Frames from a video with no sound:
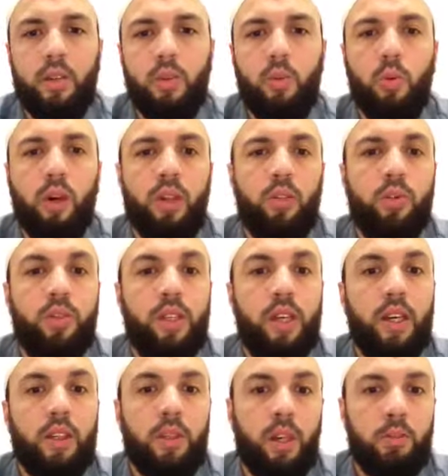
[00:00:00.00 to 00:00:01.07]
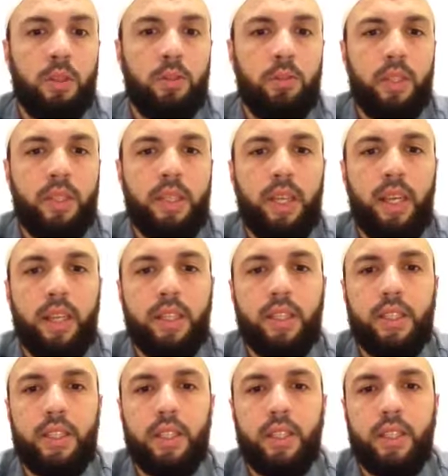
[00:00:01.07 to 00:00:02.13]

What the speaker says: one of the common mistakes